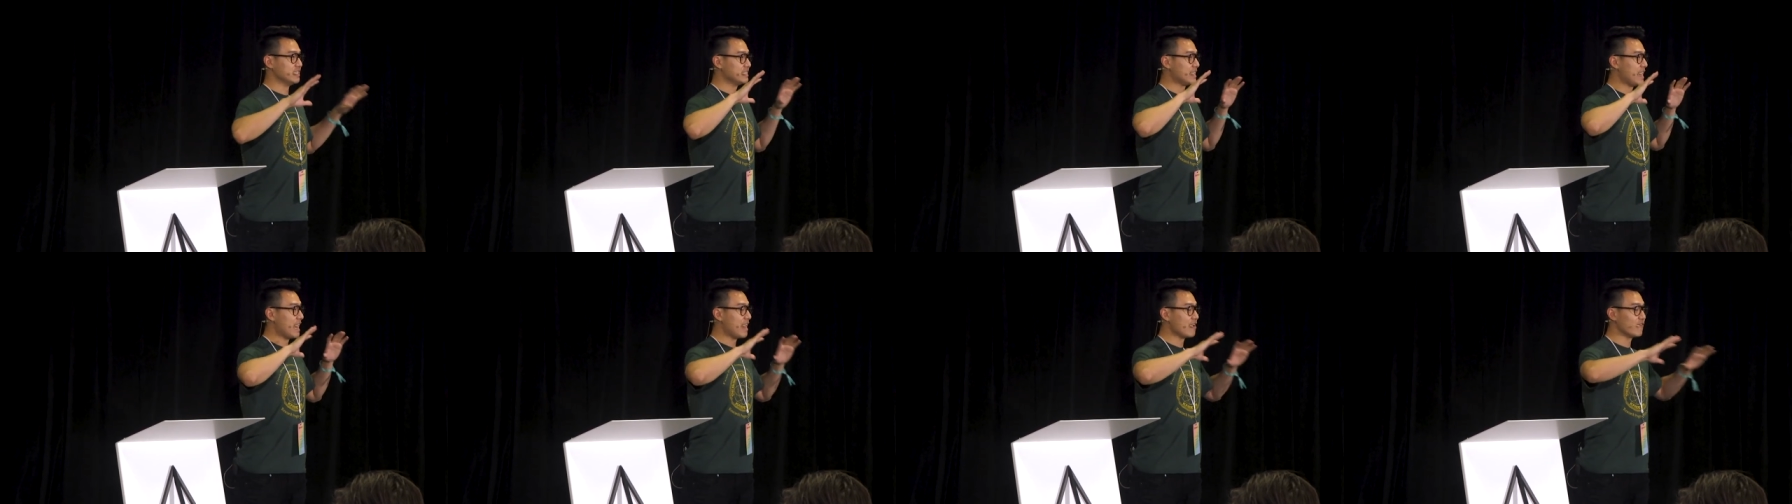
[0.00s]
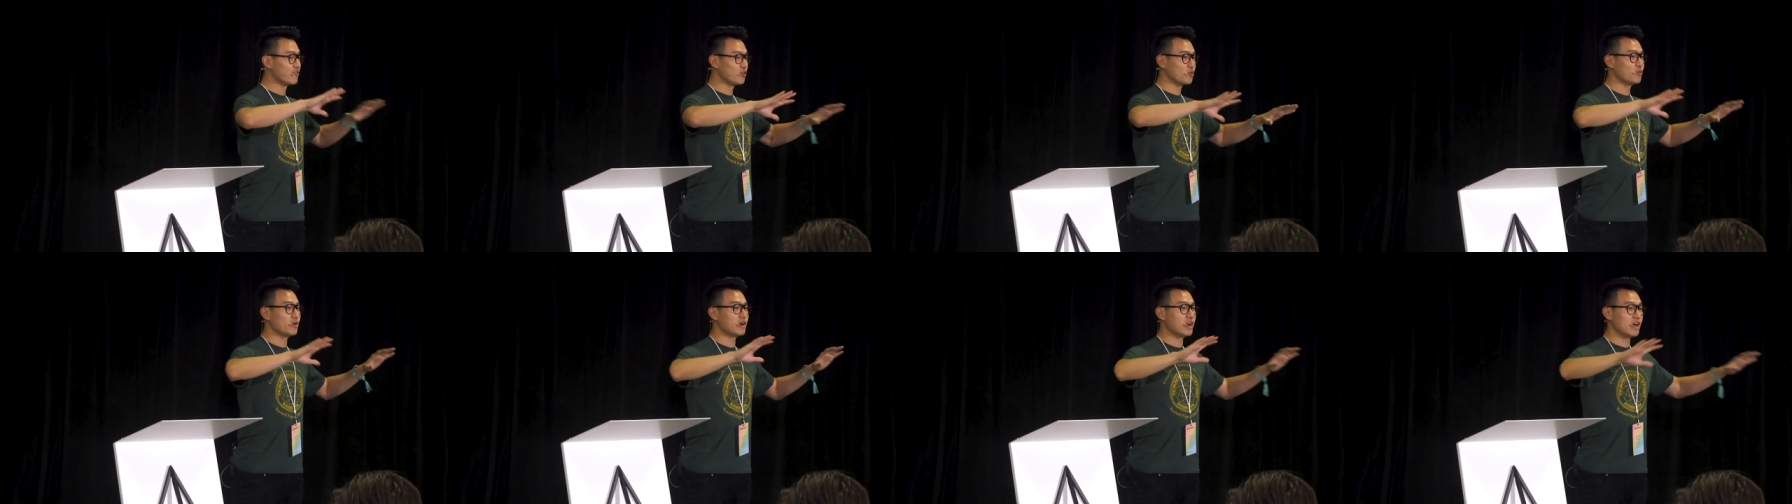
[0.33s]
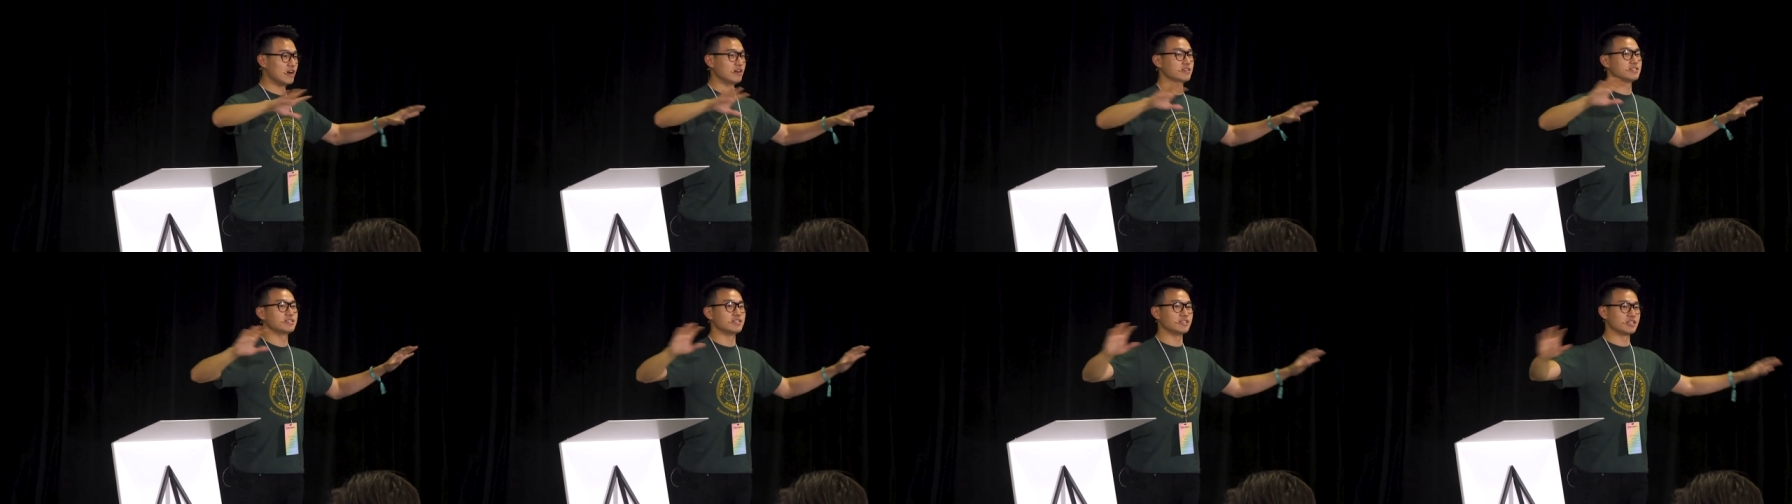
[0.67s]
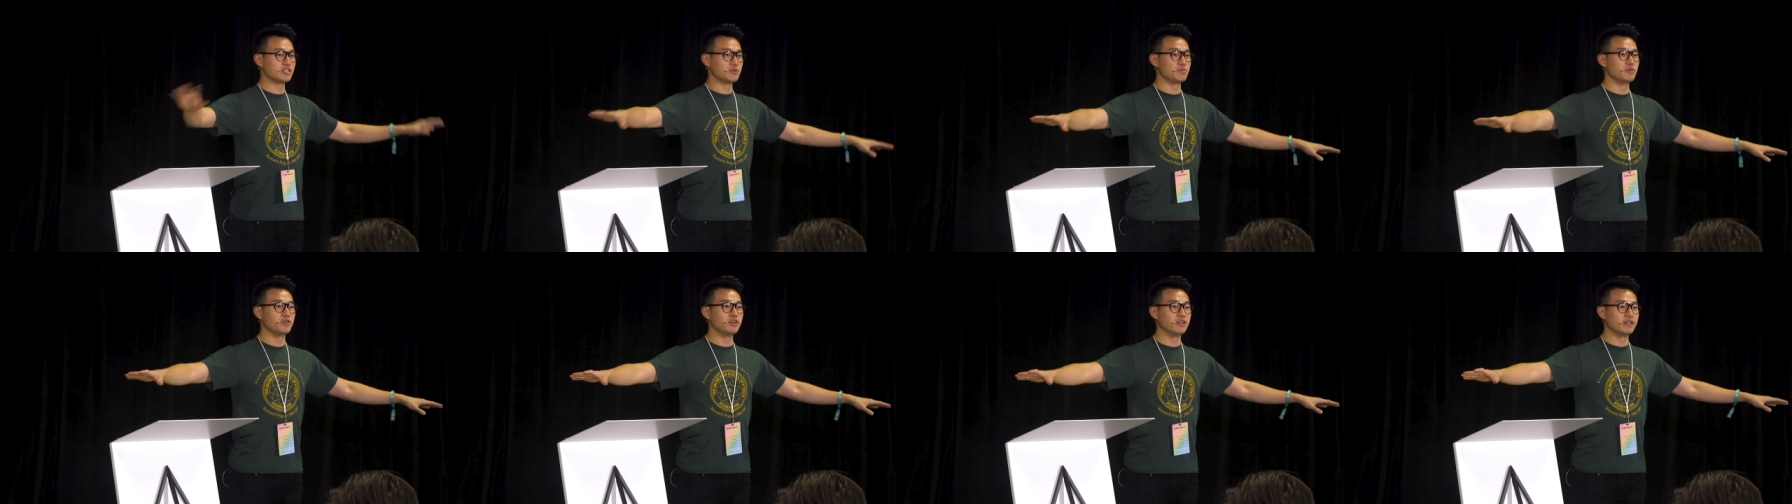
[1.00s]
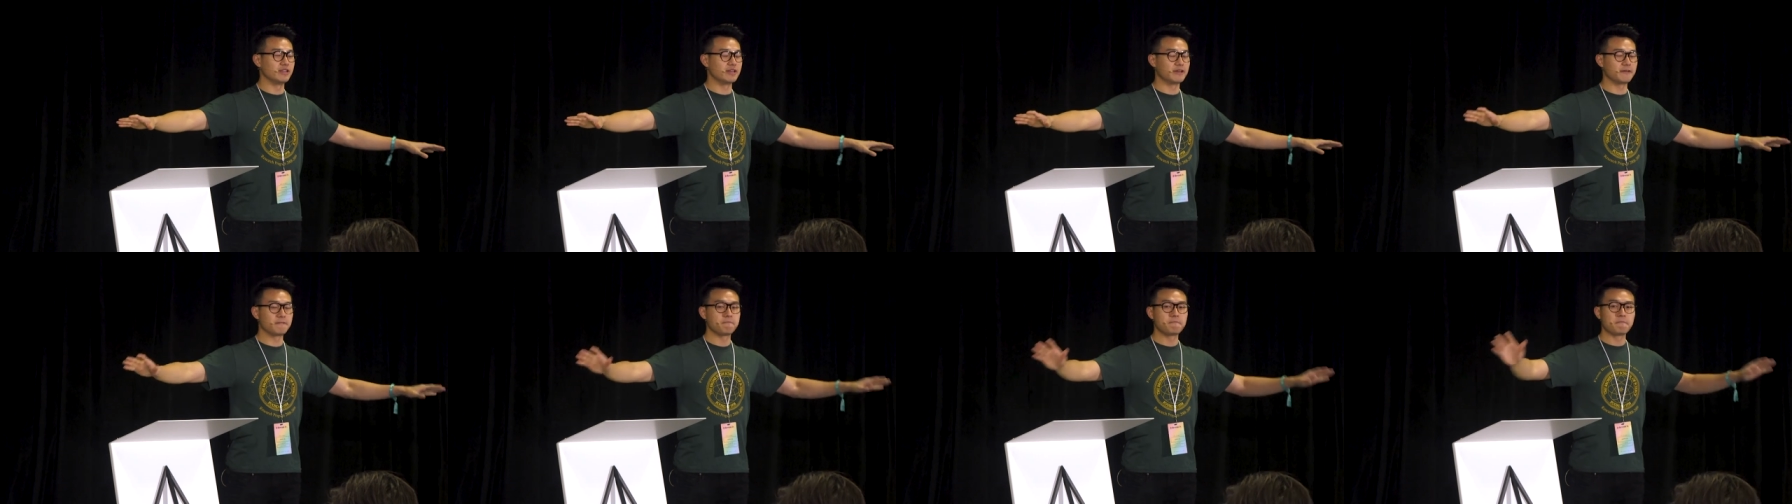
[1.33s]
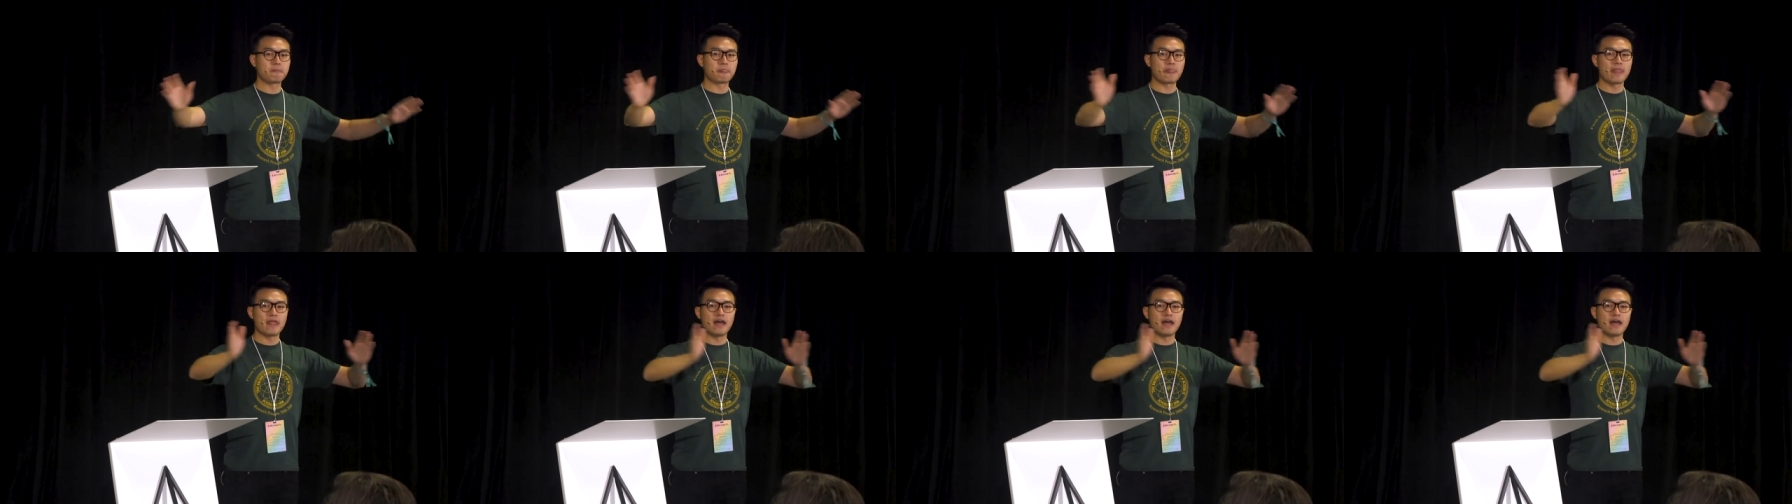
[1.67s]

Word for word: it's everyone else in the community.